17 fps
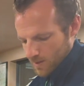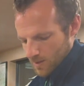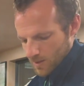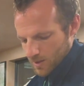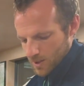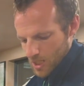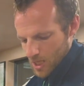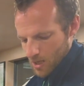
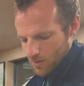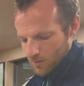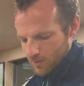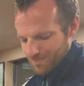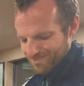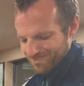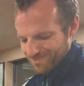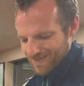So
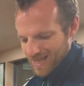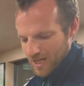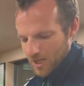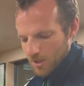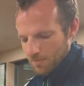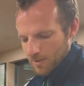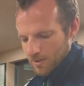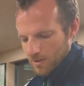there
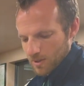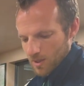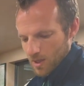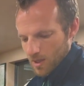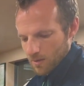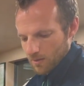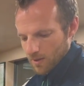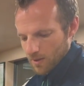could be
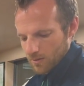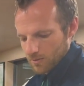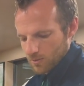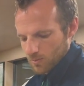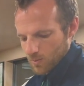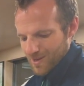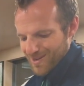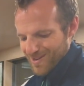
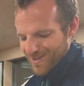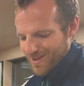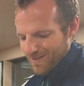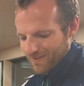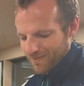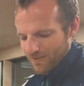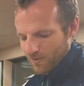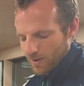scenarios
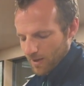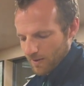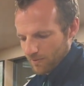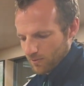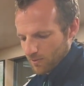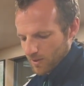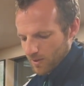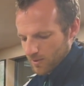where for
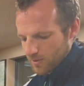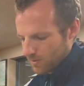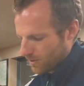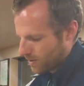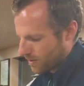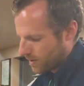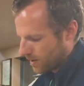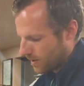whatever reason
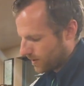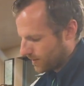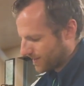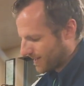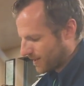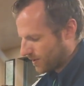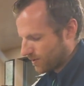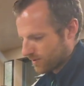you
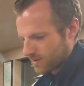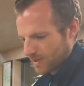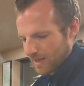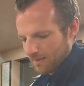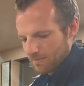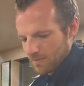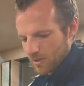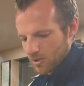can't get your
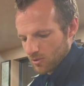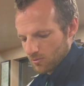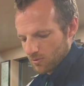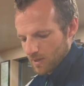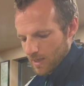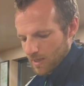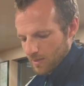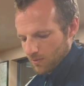tape
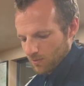measure in,